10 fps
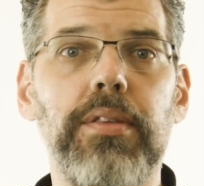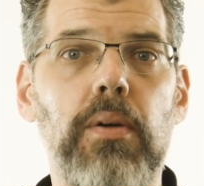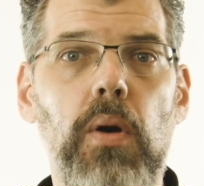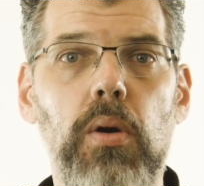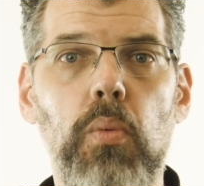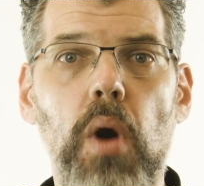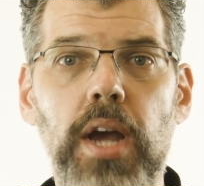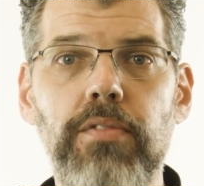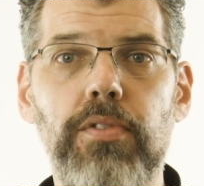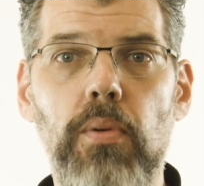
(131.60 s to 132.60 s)
There are a
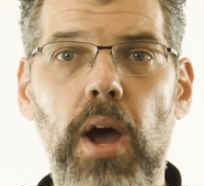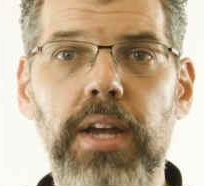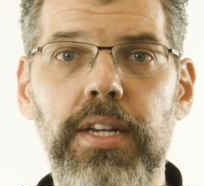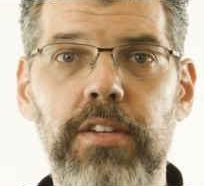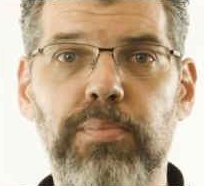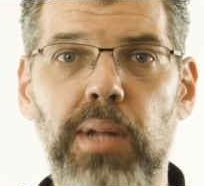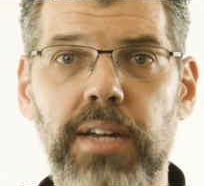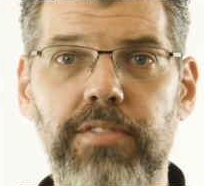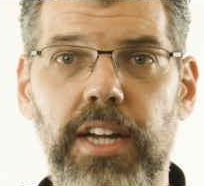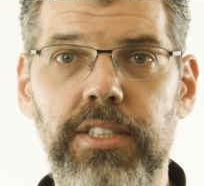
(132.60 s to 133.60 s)
wide variety of
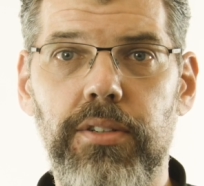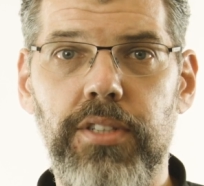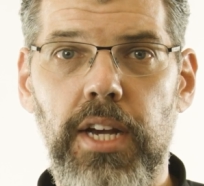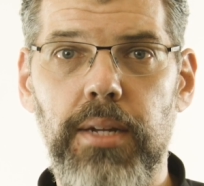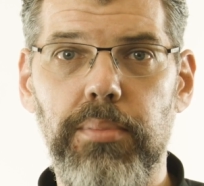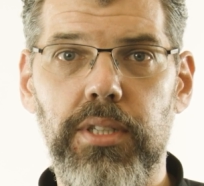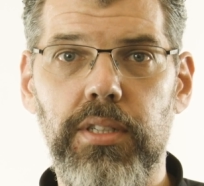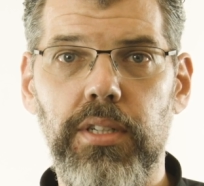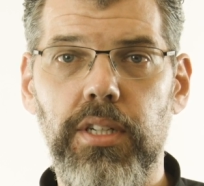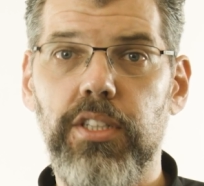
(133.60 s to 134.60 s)
blind fastener types,
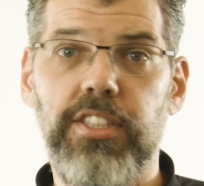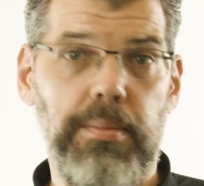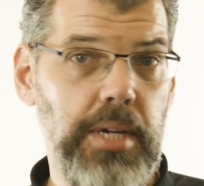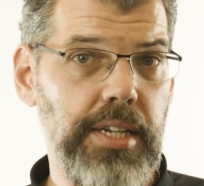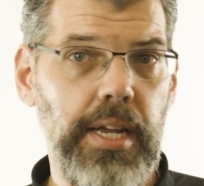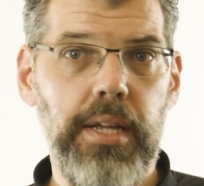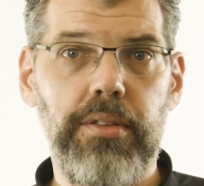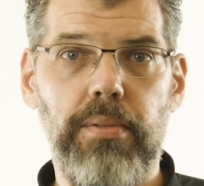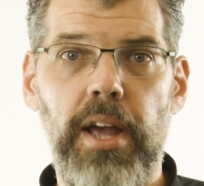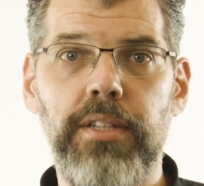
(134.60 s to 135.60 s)
some containing
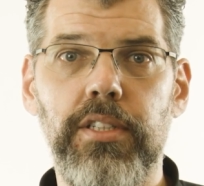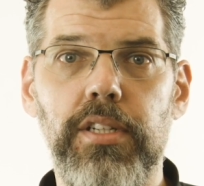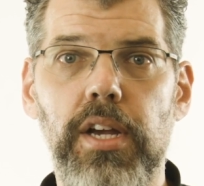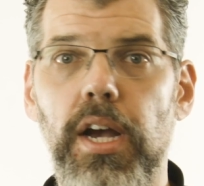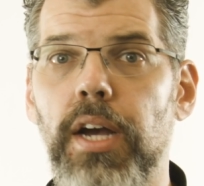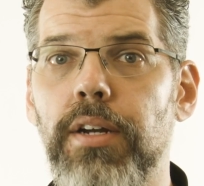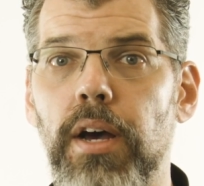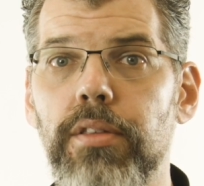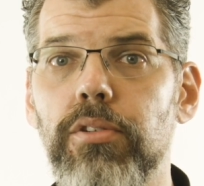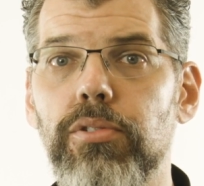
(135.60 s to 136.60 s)
threads, and
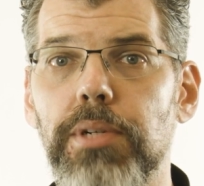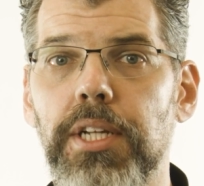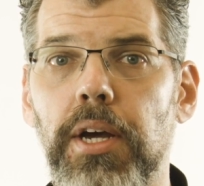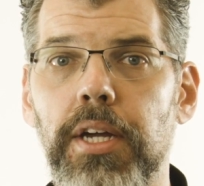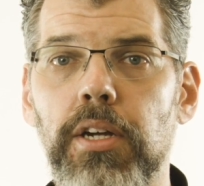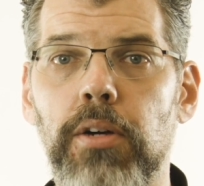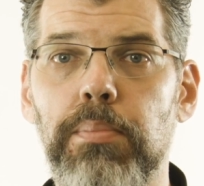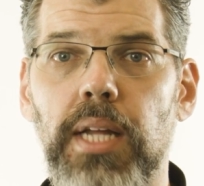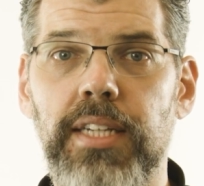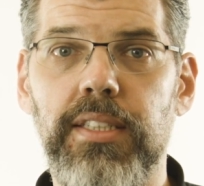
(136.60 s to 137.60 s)
others relying on
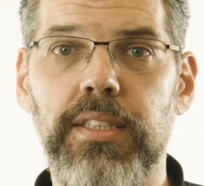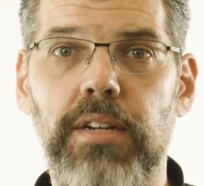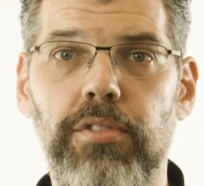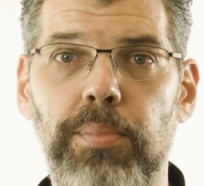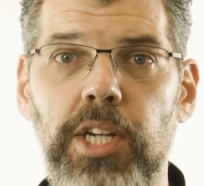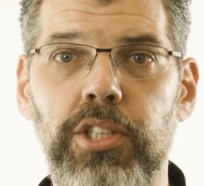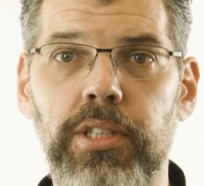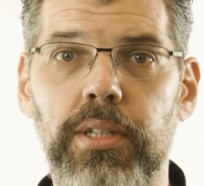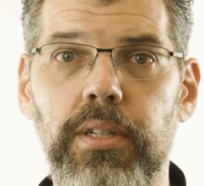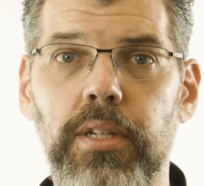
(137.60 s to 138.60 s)
plastic deformation,
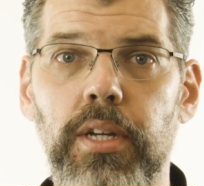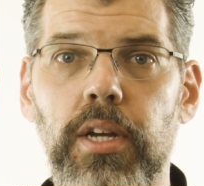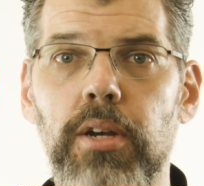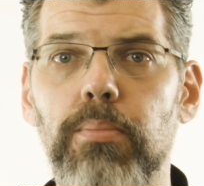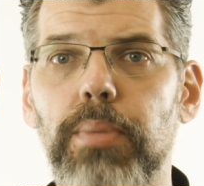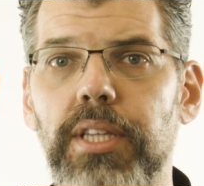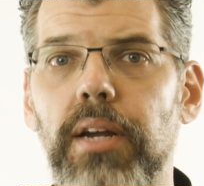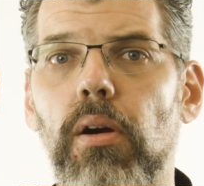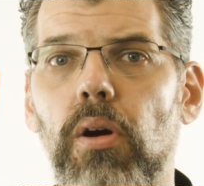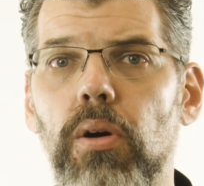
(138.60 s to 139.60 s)
but they
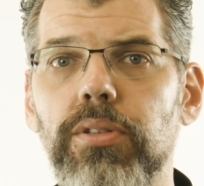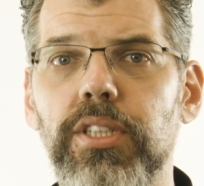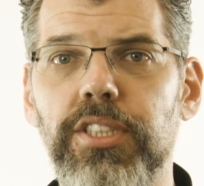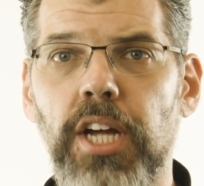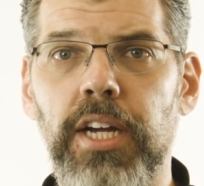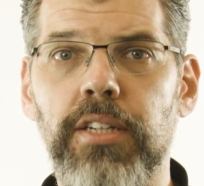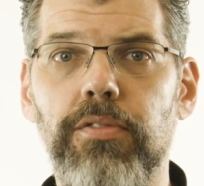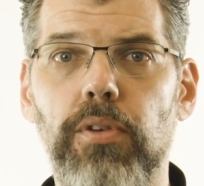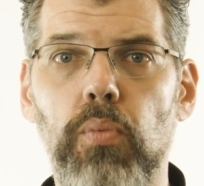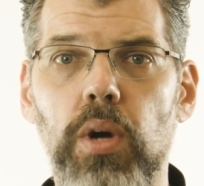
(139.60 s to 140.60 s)
are all designed
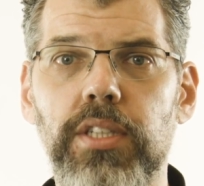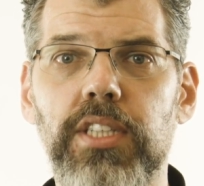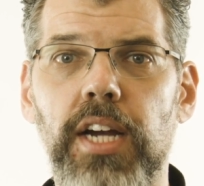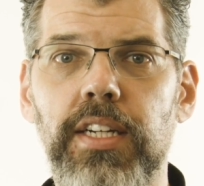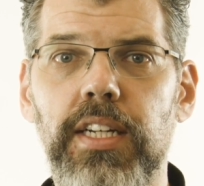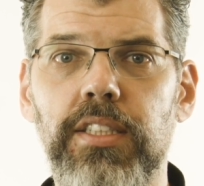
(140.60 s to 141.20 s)
for one-sided